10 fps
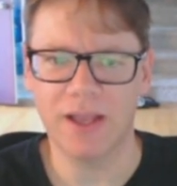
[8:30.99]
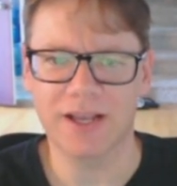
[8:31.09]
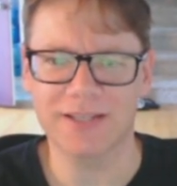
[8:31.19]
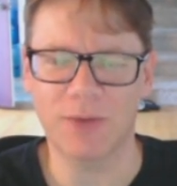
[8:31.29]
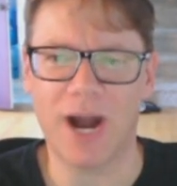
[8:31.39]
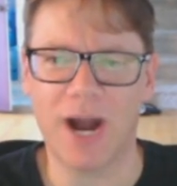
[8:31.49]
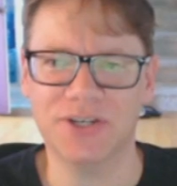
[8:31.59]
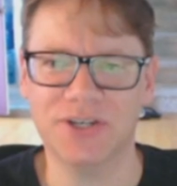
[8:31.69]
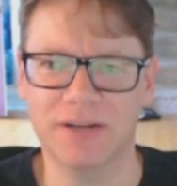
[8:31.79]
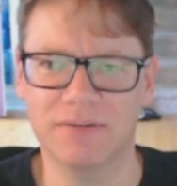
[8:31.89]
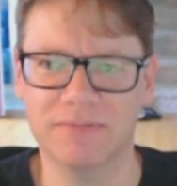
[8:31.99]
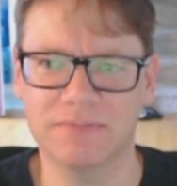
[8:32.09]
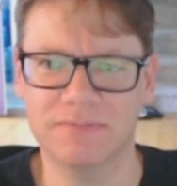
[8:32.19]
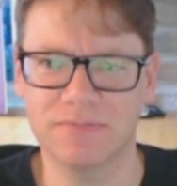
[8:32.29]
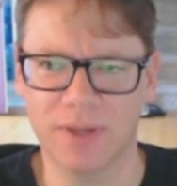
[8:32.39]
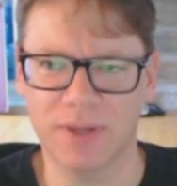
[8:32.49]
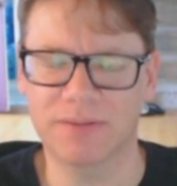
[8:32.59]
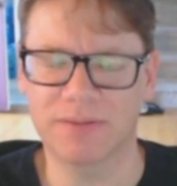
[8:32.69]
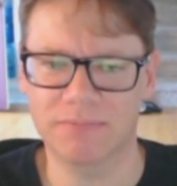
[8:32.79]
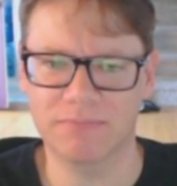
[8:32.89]
Because I watched it with
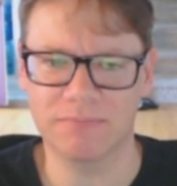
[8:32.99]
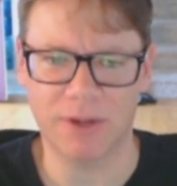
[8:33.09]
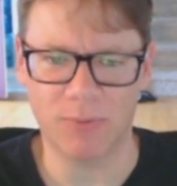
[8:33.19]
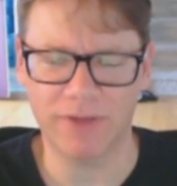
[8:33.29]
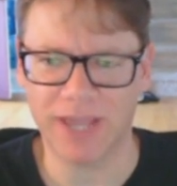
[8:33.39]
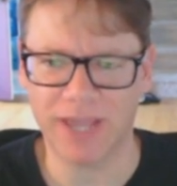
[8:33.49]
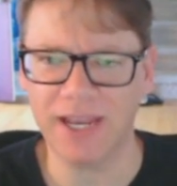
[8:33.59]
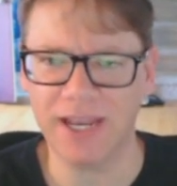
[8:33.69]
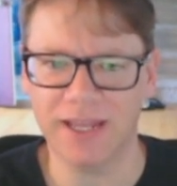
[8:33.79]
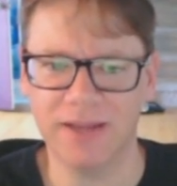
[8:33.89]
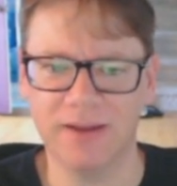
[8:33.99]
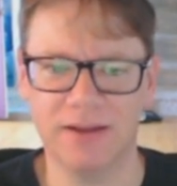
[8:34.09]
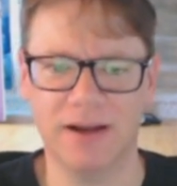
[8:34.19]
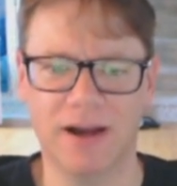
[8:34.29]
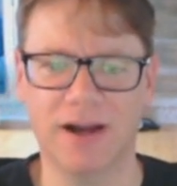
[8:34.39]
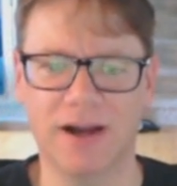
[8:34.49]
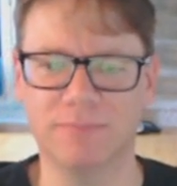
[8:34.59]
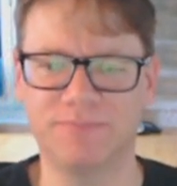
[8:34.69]
my wife Katie. Mm-hmm. Uh,